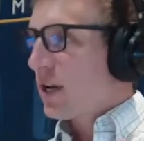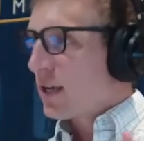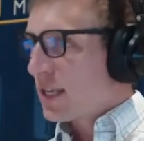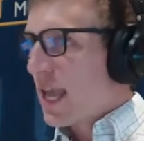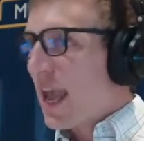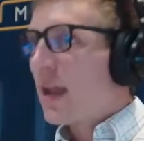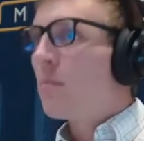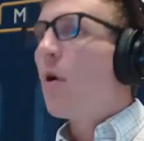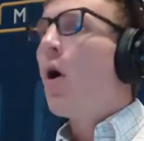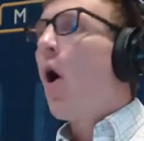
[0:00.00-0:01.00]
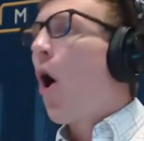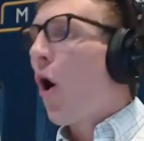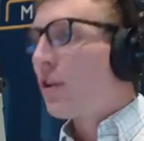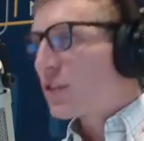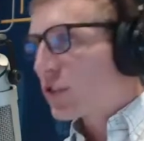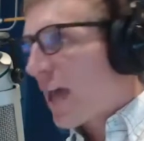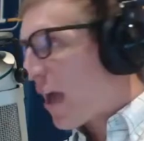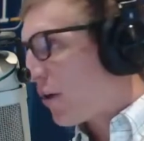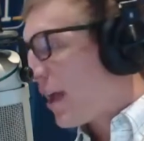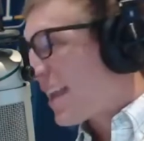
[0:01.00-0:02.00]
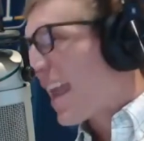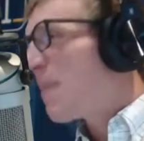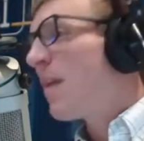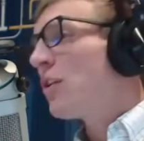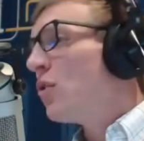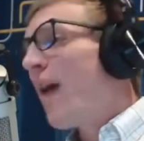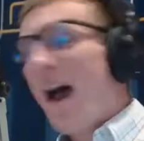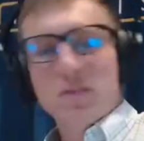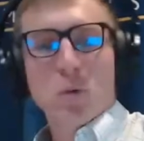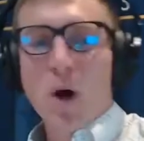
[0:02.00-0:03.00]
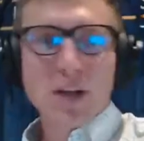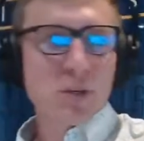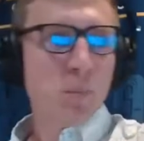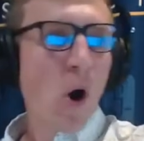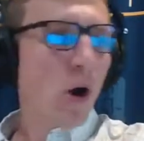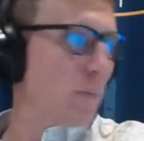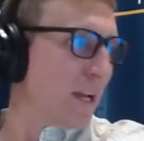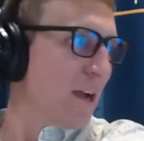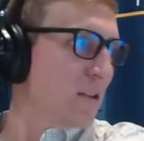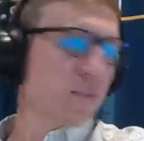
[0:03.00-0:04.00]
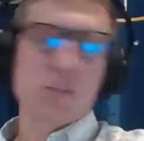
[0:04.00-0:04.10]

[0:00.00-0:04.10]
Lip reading: game on Saturday. A game that you have to watch, in part because